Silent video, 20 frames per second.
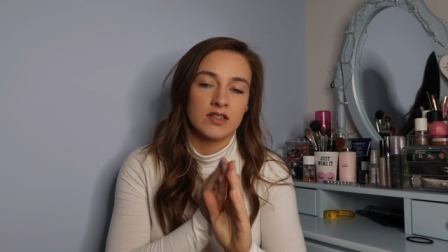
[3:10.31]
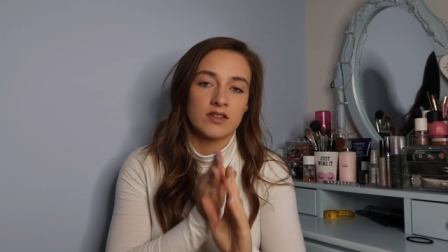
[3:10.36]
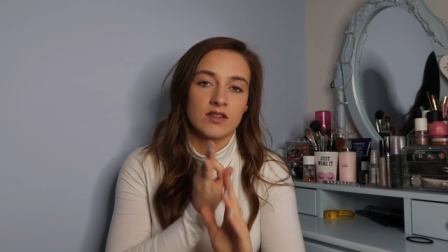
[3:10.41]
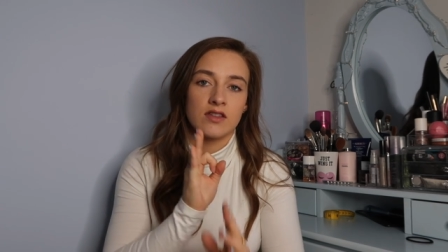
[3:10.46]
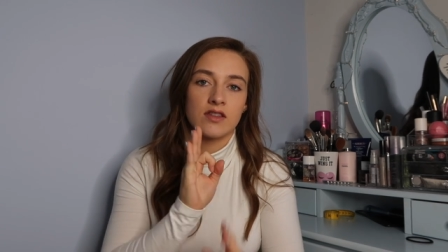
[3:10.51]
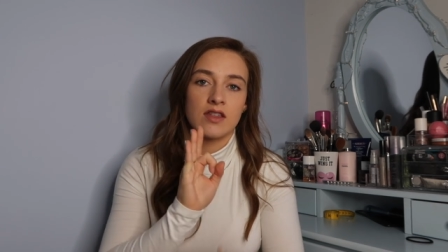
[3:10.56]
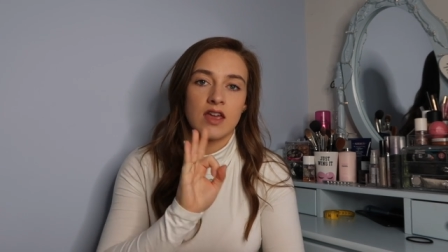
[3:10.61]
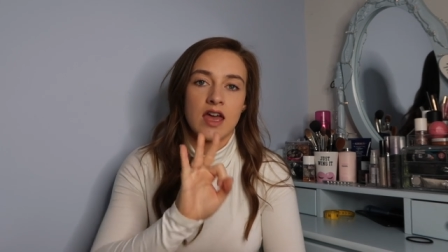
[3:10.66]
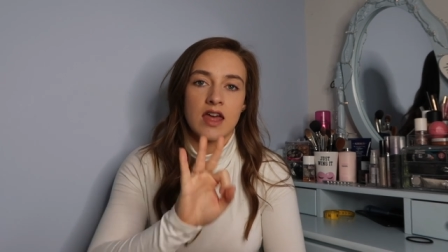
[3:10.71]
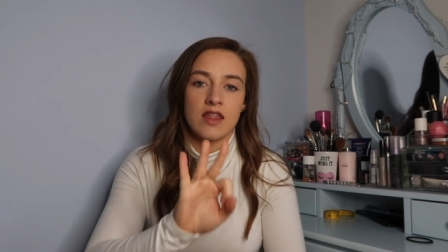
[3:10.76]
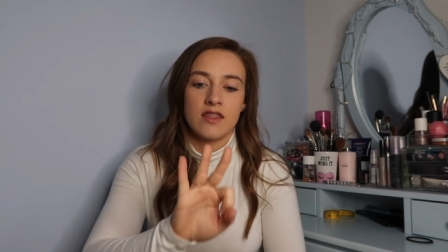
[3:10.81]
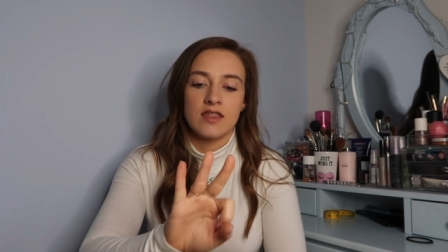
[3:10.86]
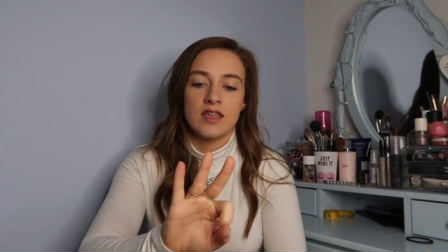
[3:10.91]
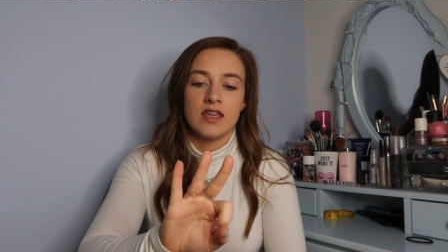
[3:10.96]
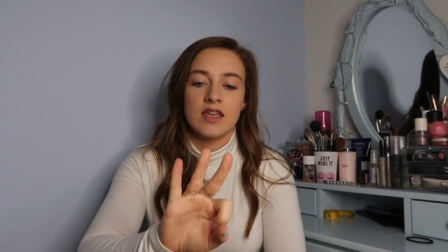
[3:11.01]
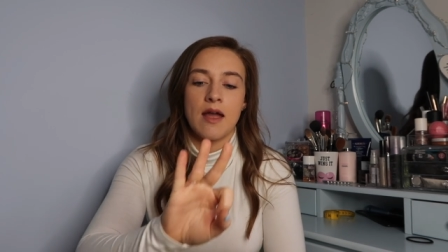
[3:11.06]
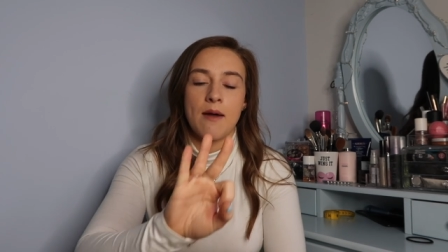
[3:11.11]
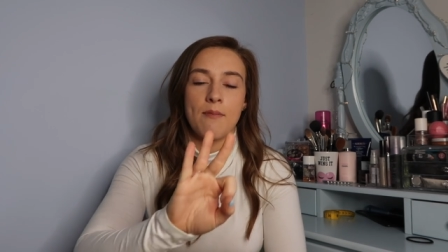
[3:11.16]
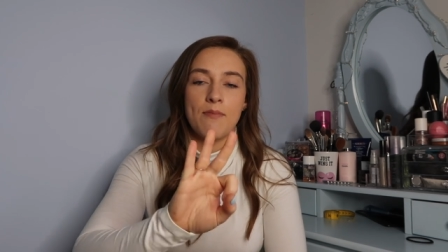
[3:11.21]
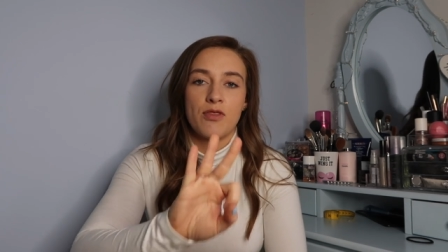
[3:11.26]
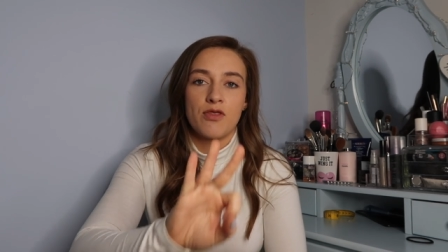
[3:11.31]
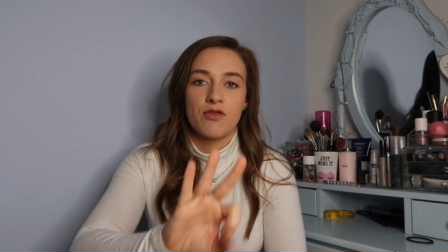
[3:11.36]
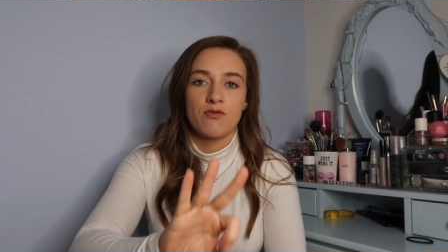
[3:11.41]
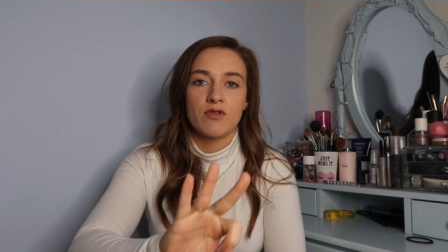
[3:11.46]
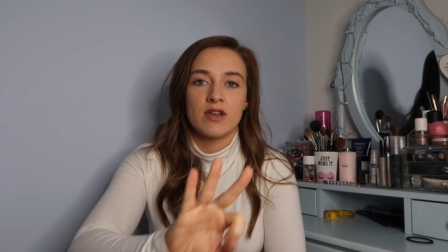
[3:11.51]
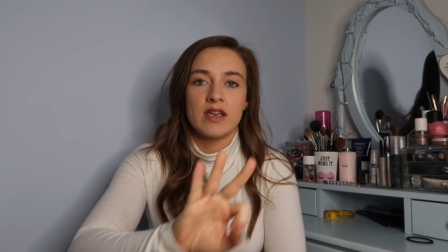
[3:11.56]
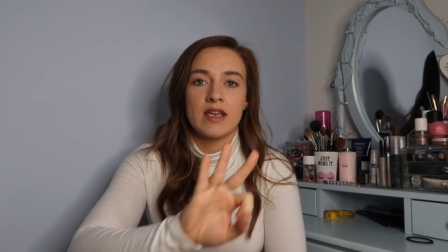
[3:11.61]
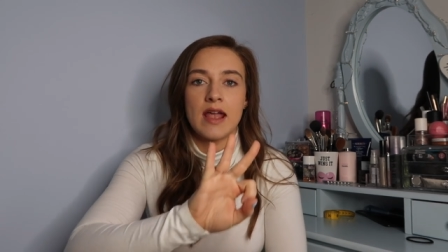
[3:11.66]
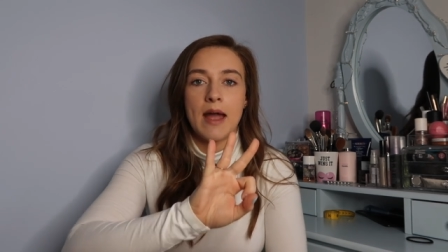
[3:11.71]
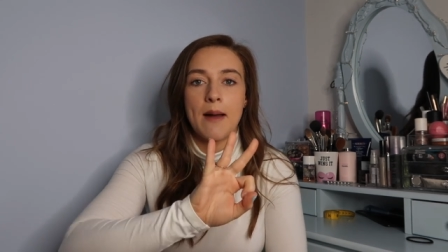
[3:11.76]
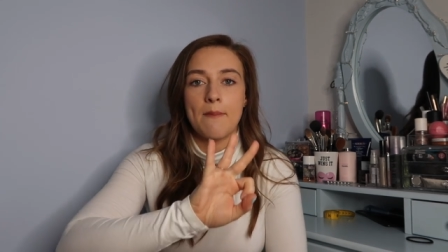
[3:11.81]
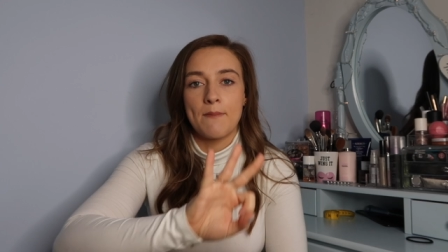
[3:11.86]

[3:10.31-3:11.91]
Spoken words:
So they're the 3